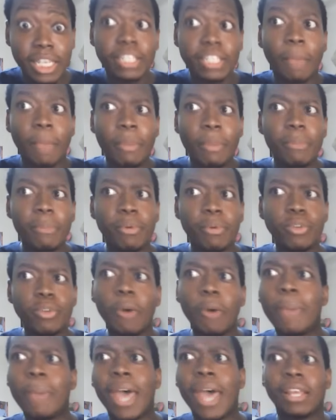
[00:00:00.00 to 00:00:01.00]
Some people
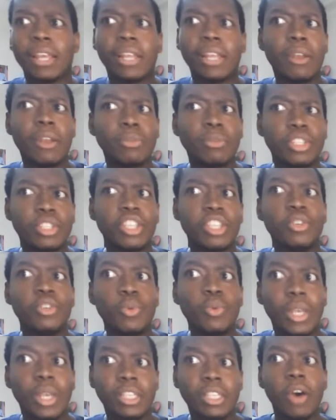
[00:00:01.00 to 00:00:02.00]
don't matter. They don't see
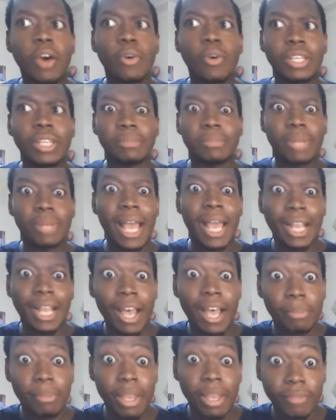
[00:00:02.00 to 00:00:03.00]
you as, oh, this black
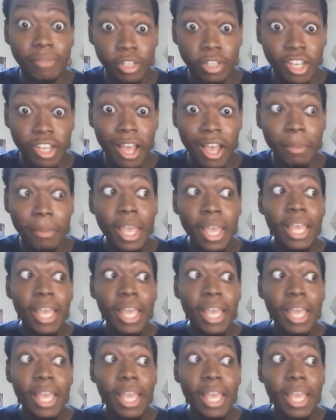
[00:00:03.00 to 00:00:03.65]
guy applying for a job,